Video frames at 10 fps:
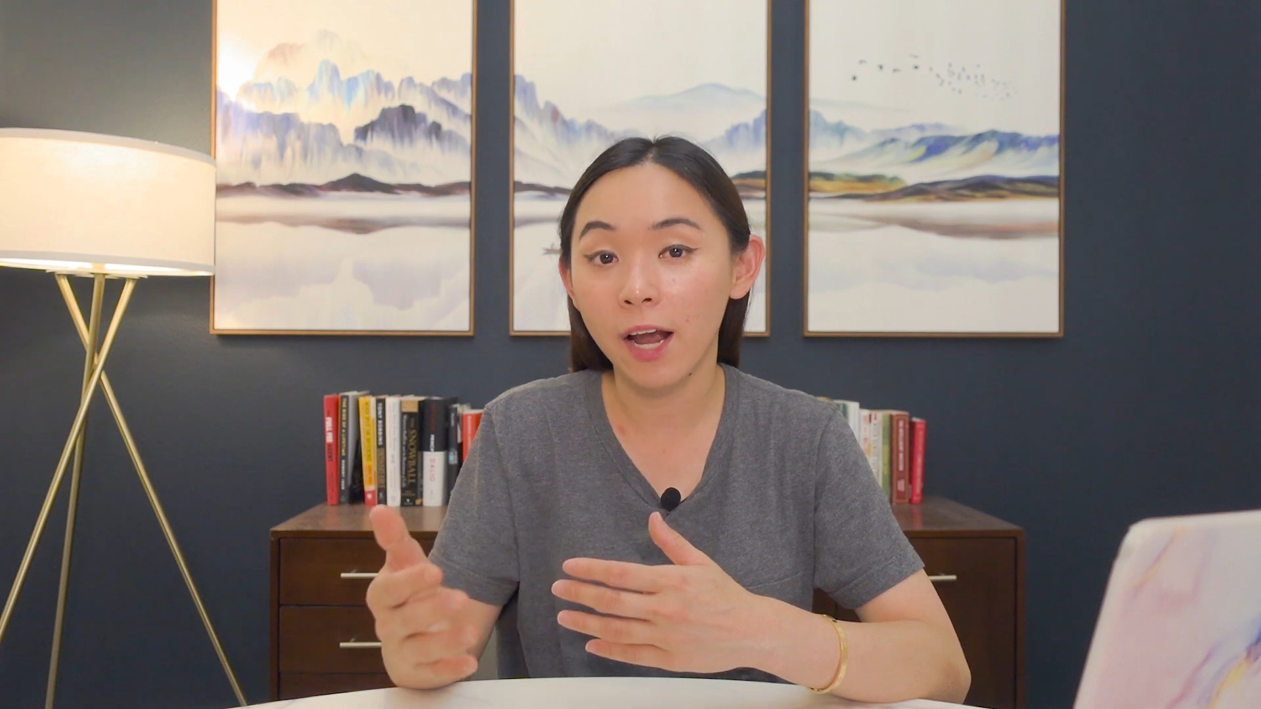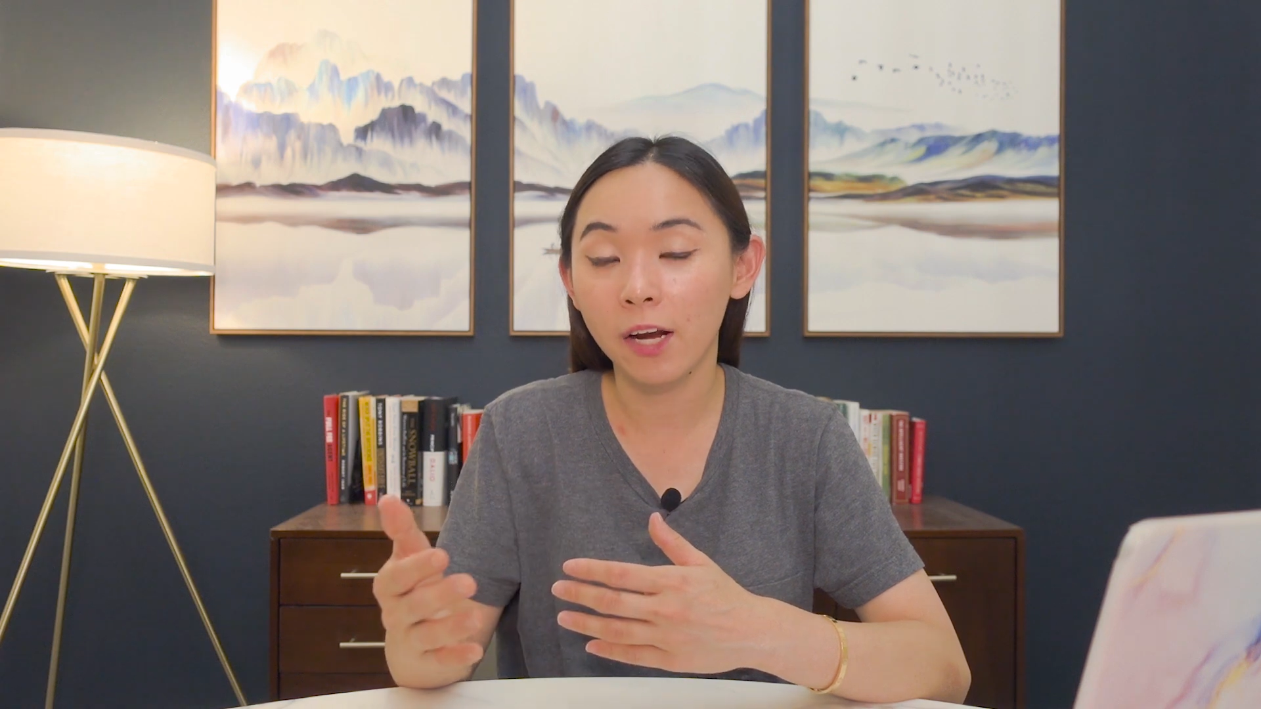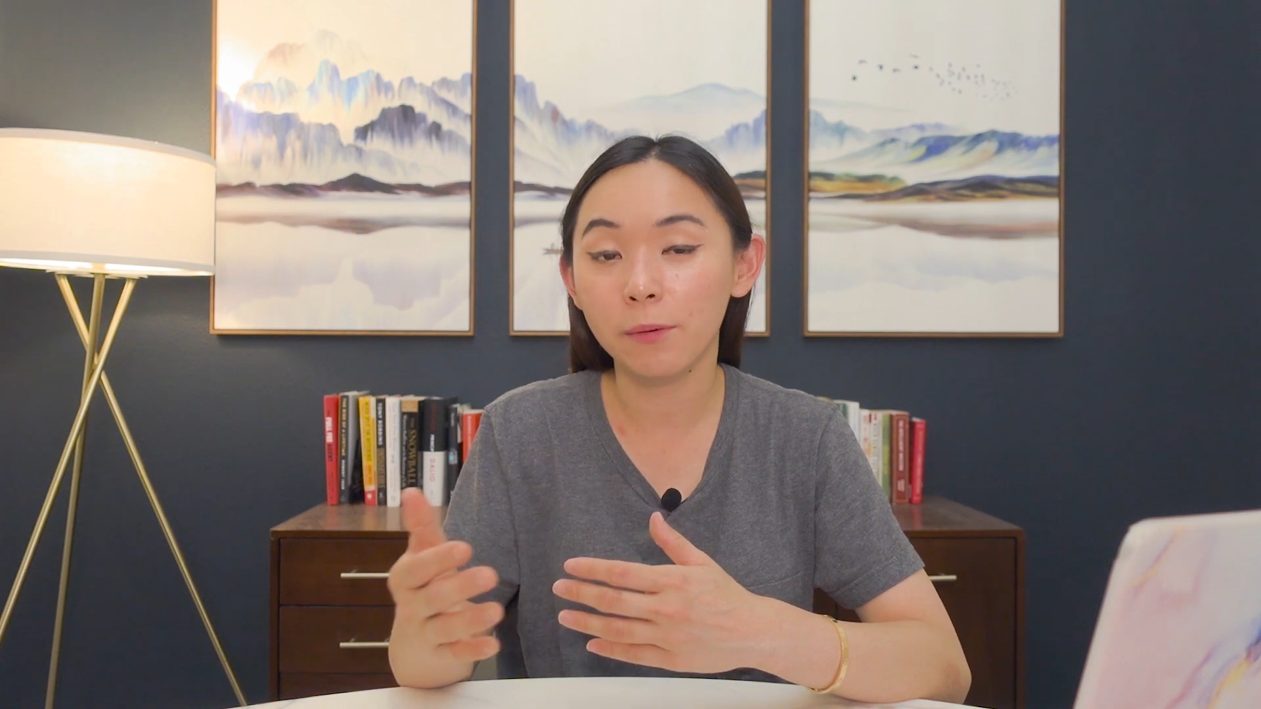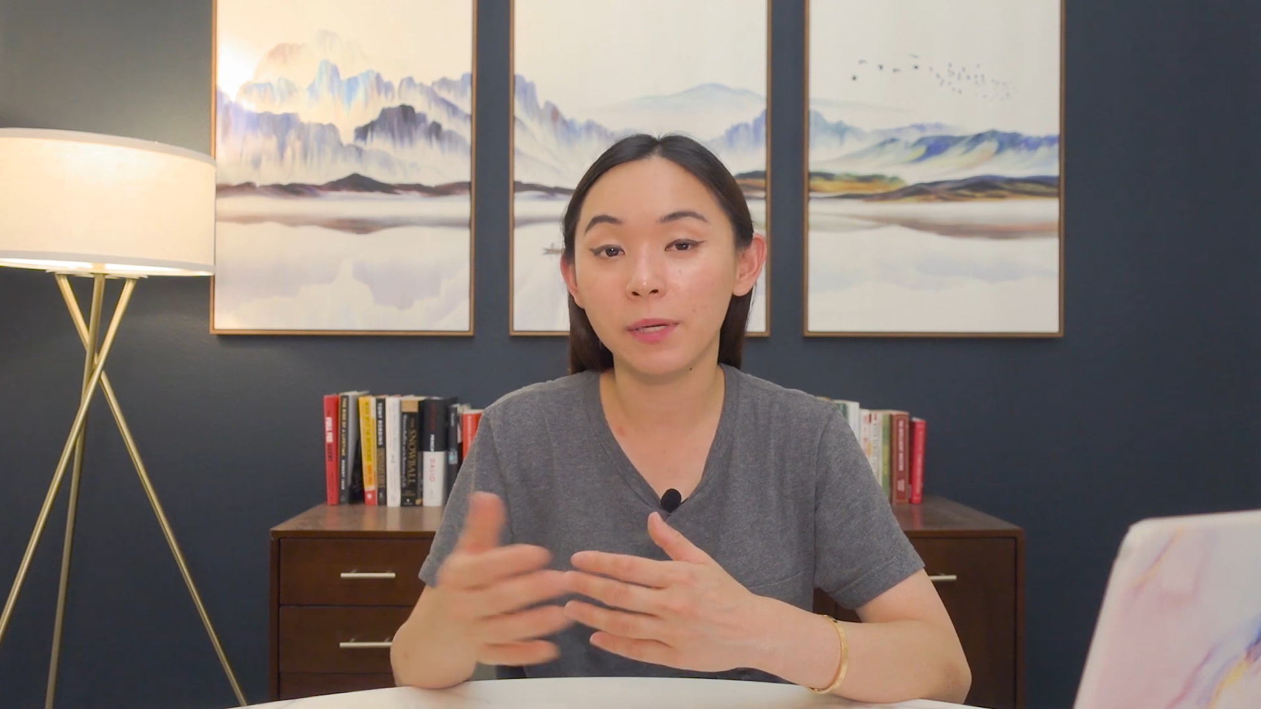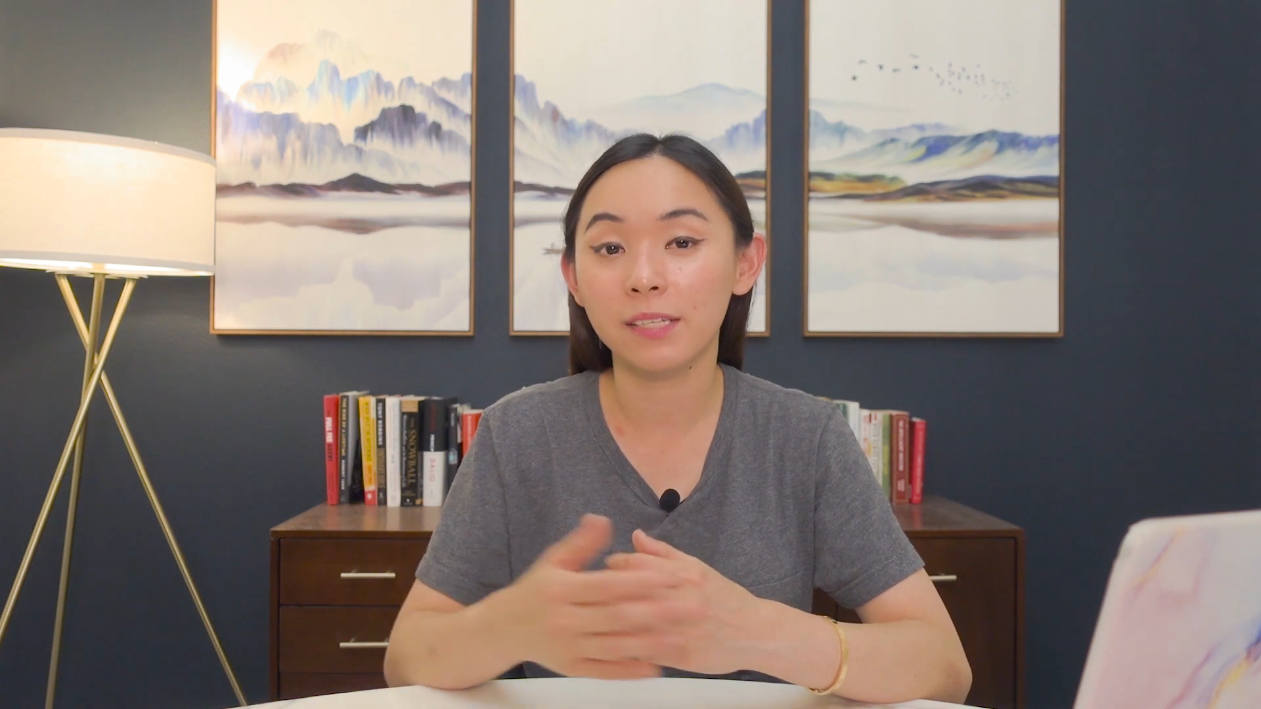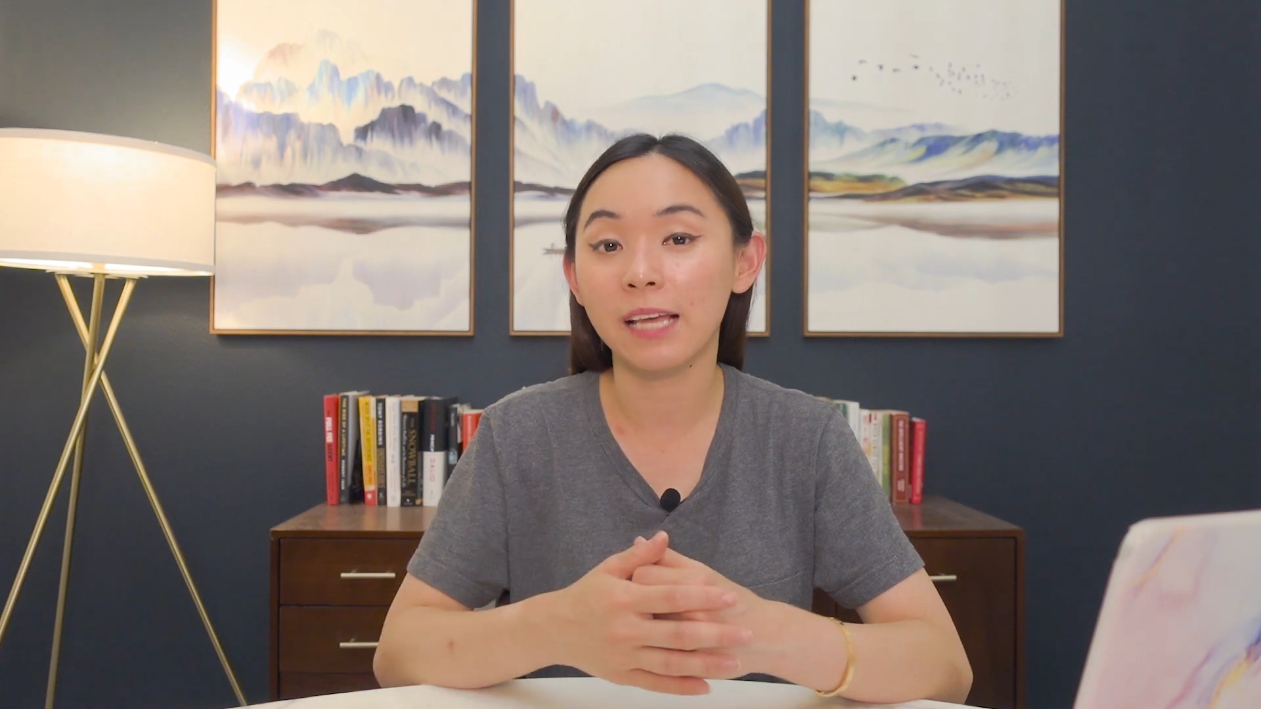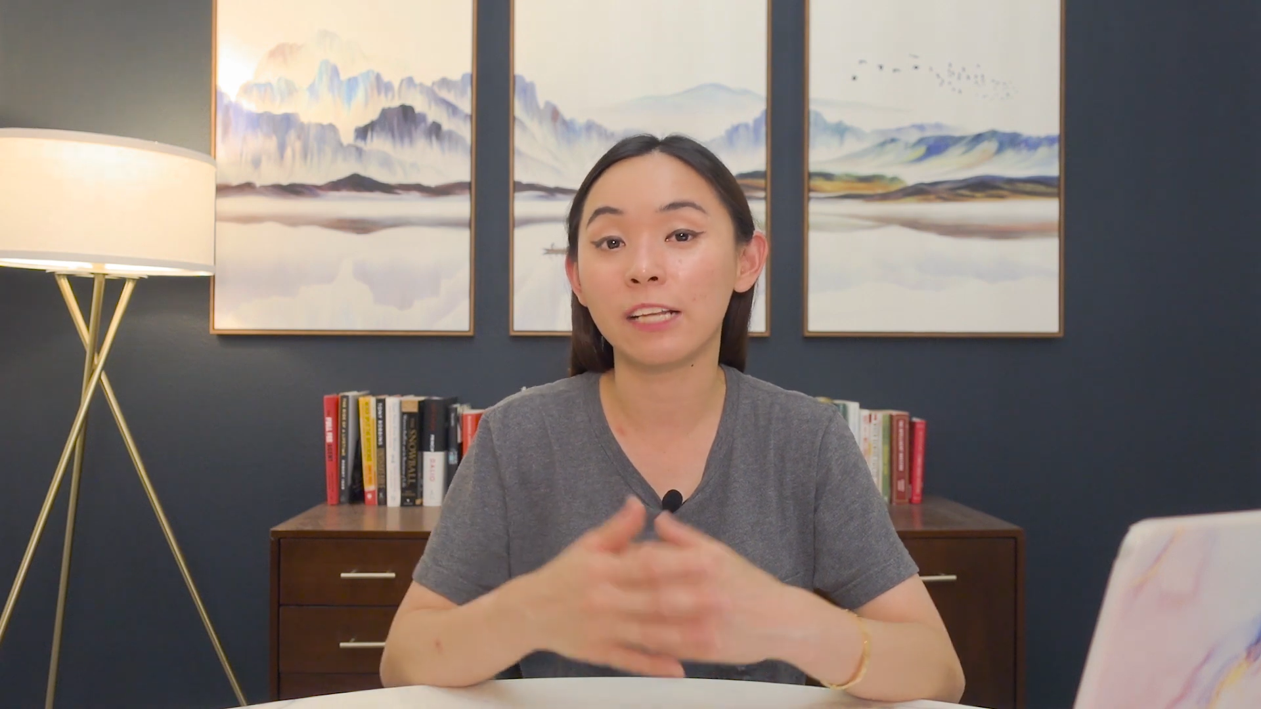higher because